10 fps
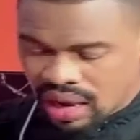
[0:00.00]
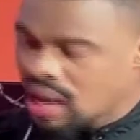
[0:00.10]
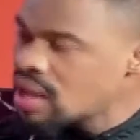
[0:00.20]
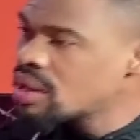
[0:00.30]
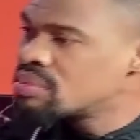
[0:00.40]

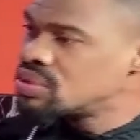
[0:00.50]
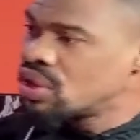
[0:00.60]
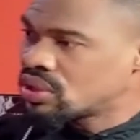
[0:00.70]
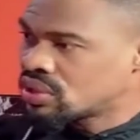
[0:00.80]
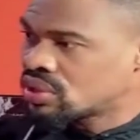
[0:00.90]
I'm
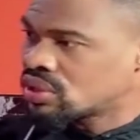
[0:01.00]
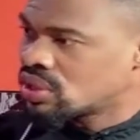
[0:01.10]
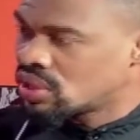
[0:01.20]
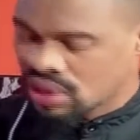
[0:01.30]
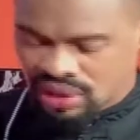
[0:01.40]
not
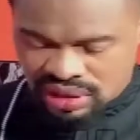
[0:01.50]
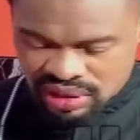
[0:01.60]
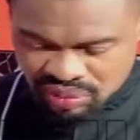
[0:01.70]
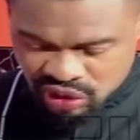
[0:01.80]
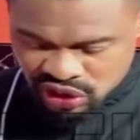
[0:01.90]
an
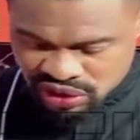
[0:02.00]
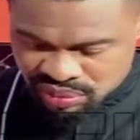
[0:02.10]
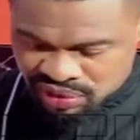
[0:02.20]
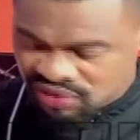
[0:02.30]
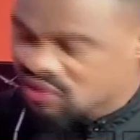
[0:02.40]
academician,
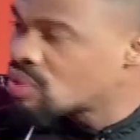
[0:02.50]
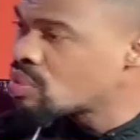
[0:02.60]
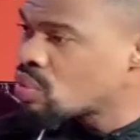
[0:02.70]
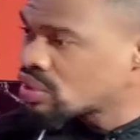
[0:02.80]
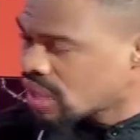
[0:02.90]
but
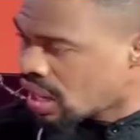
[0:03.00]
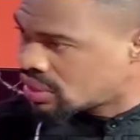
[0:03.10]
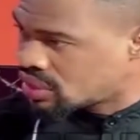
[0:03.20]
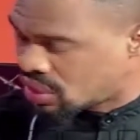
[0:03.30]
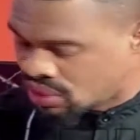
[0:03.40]
from what
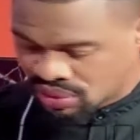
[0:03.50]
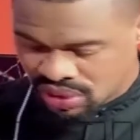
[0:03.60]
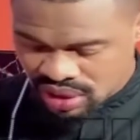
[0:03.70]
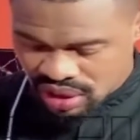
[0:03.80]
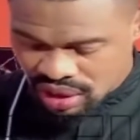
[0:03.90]
I
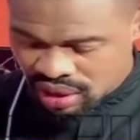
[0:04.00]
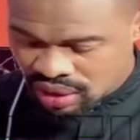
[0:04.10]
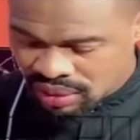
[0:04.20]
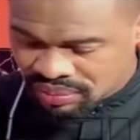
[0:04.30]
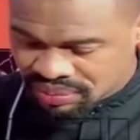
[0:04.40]

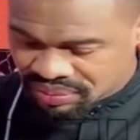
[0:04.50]
know,